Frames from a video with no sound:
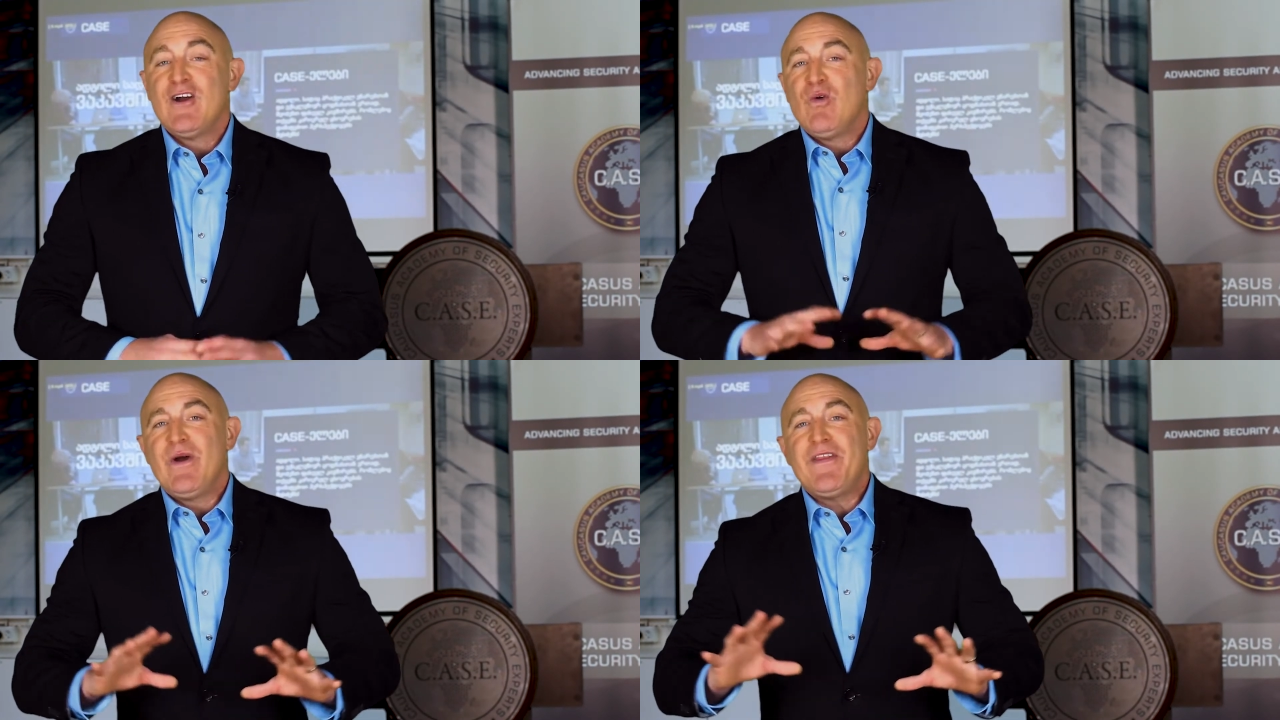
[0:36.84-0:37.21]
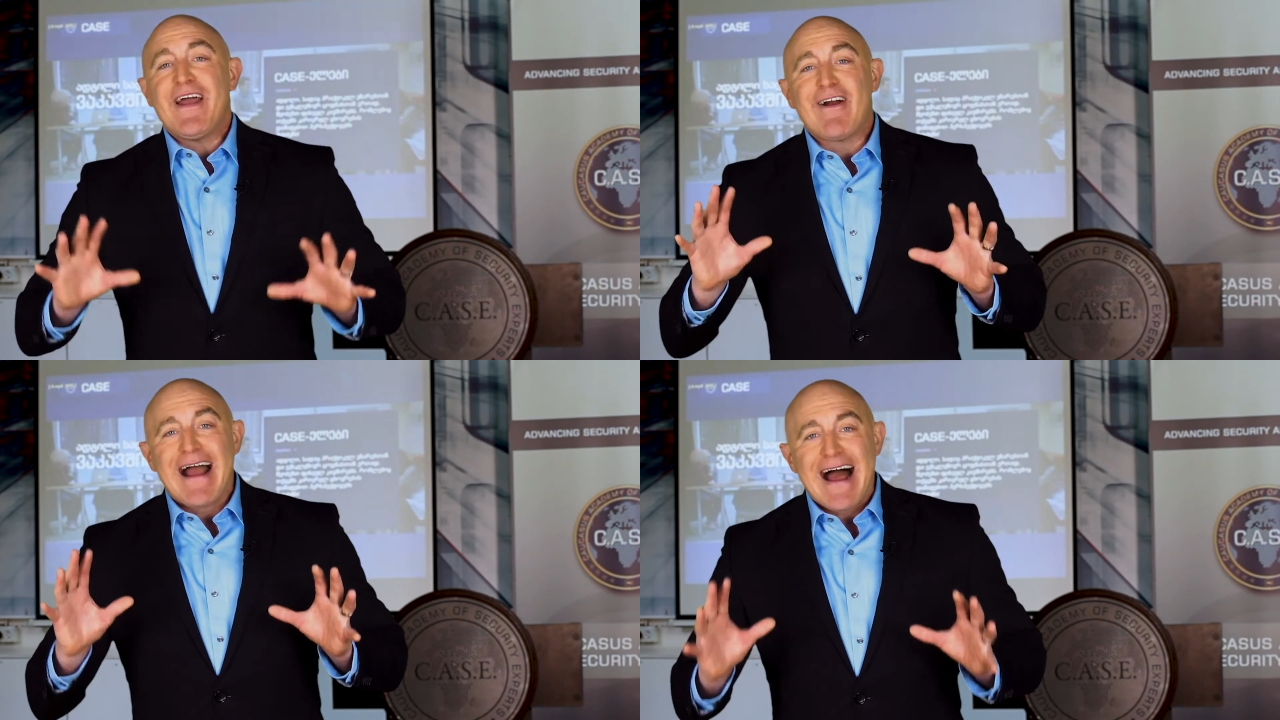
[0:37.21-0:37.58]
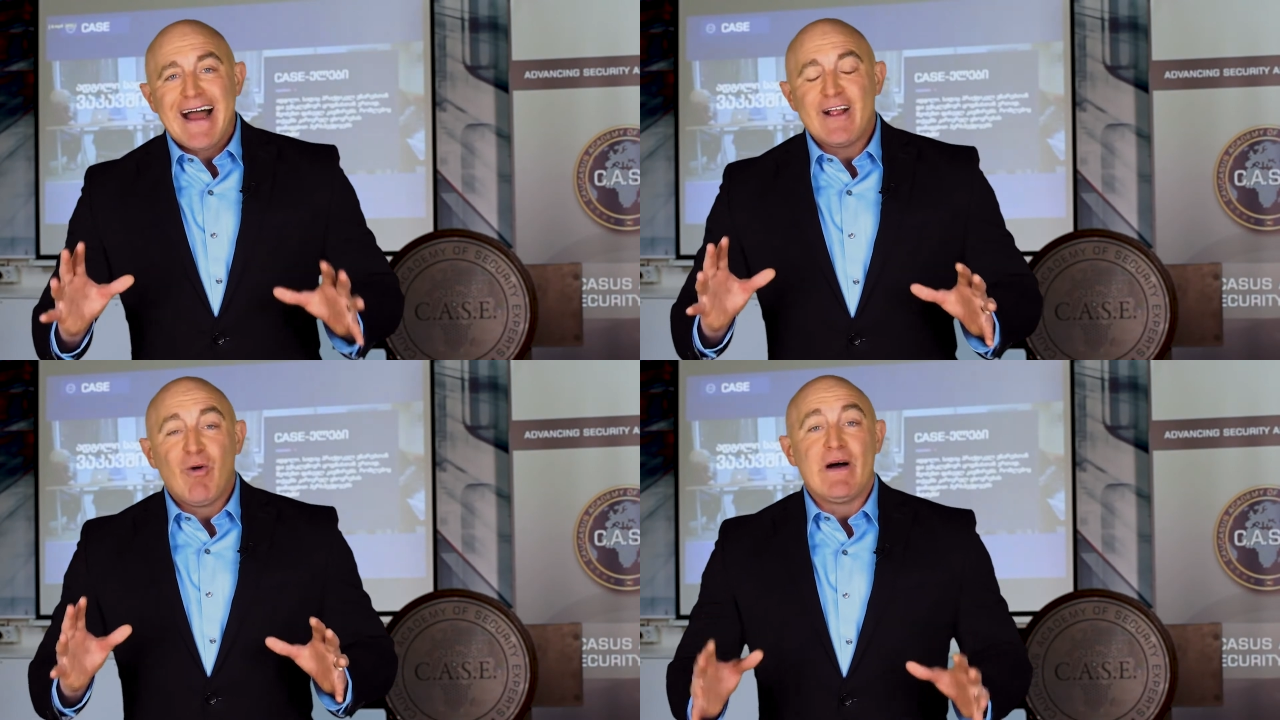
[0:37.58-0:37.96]
With our high
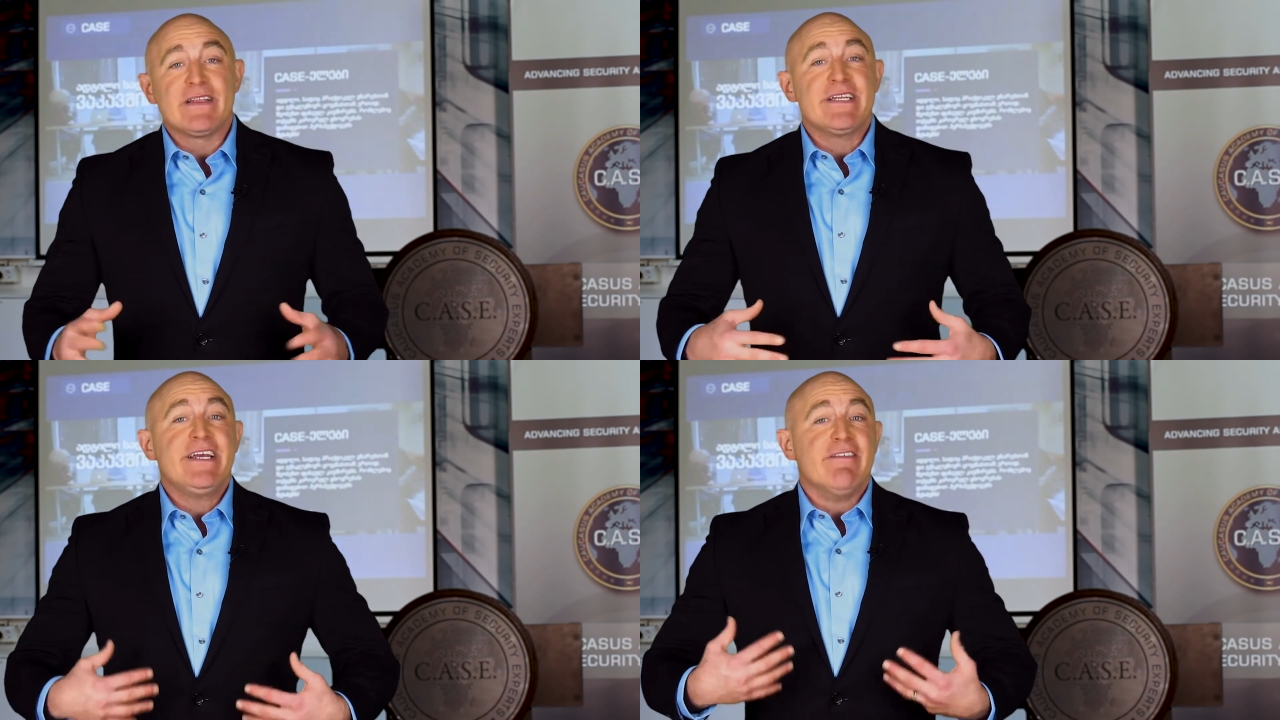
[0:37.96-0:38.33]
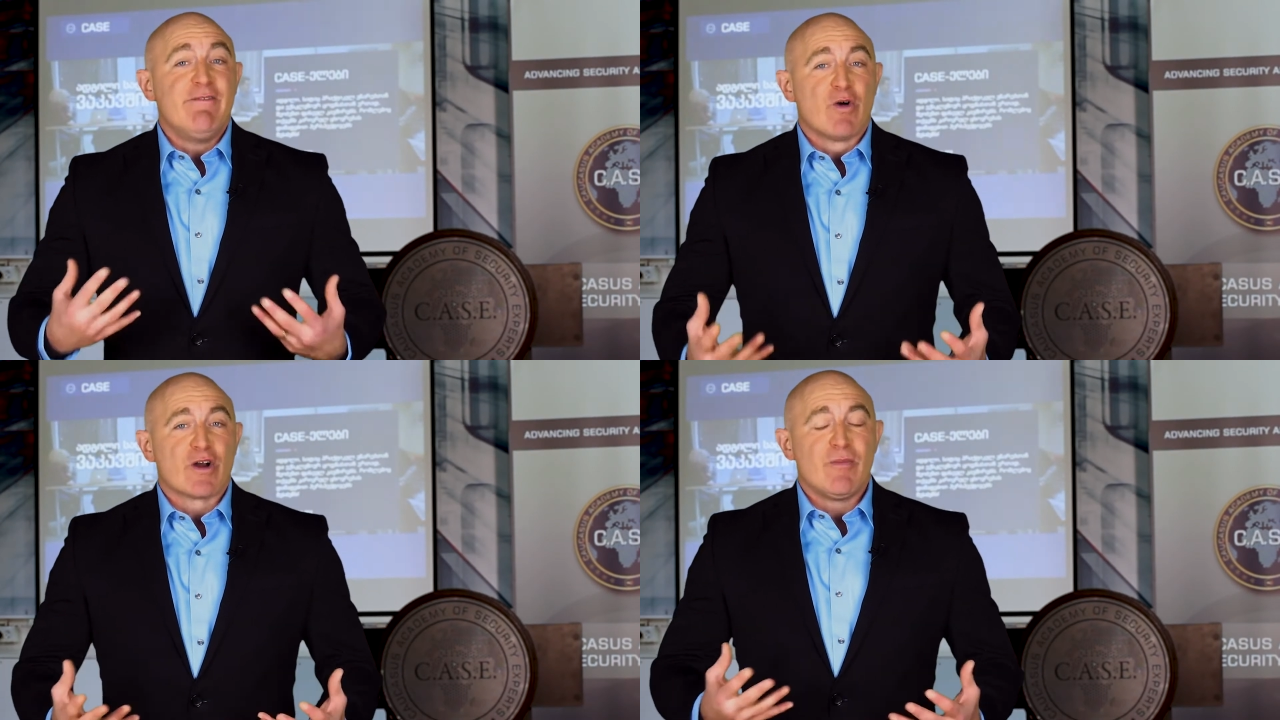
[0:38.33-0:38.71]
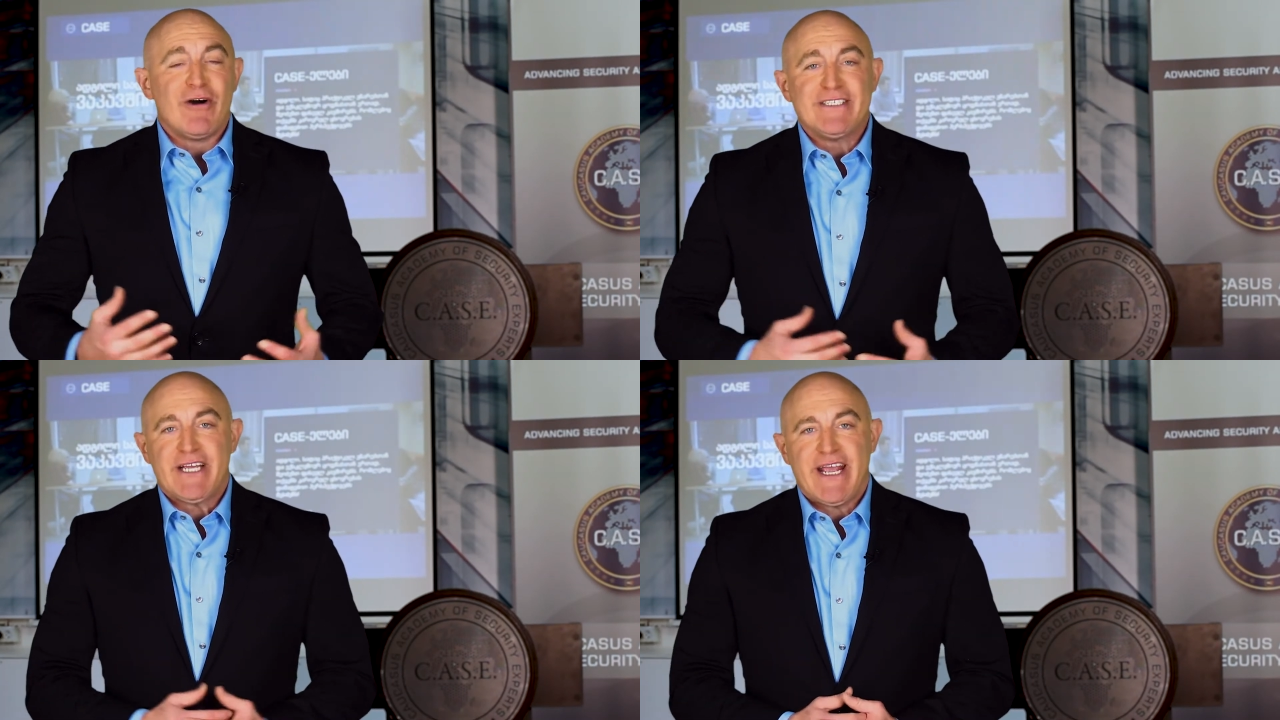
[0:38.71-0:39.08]
quality, affordable
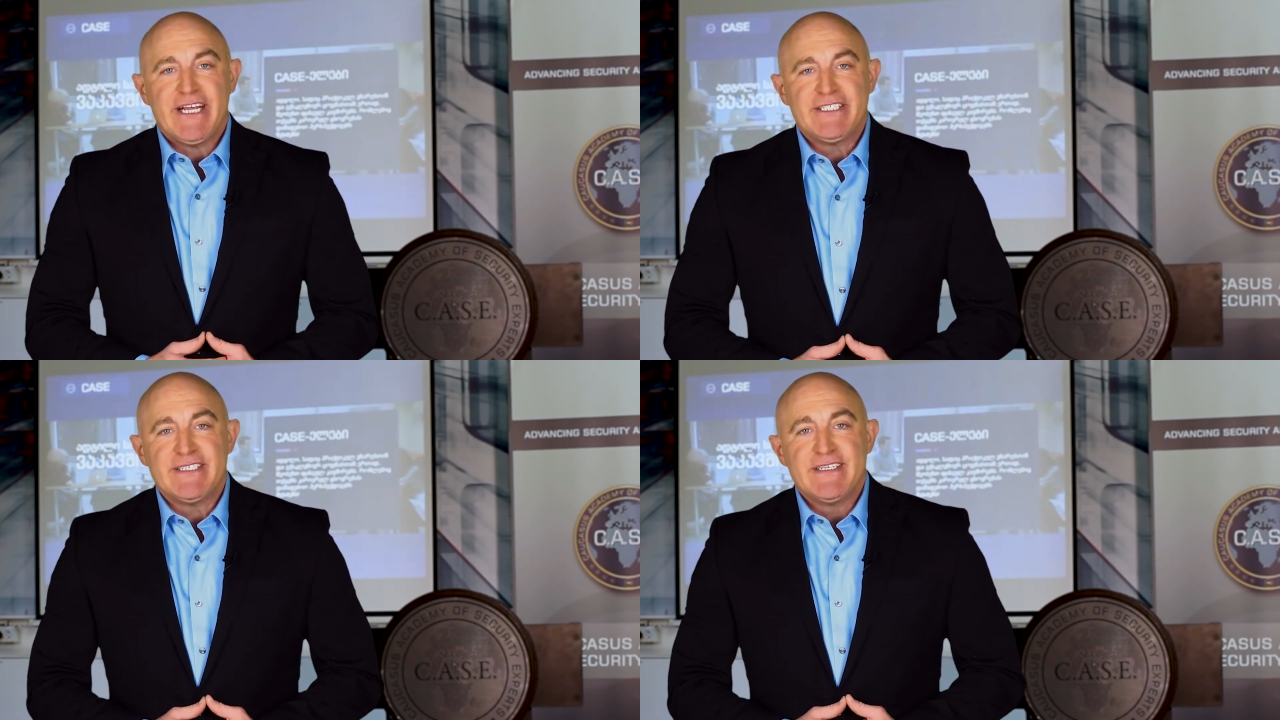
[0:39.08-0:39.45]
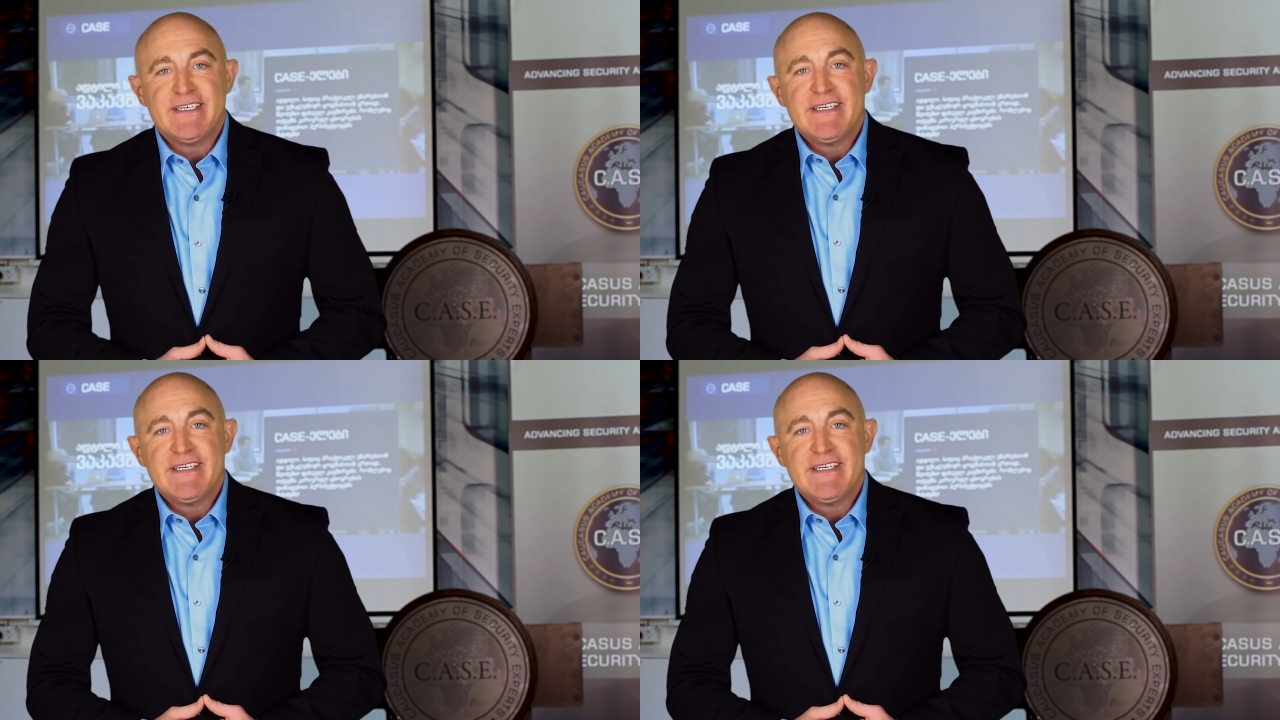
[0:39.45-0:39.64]
education,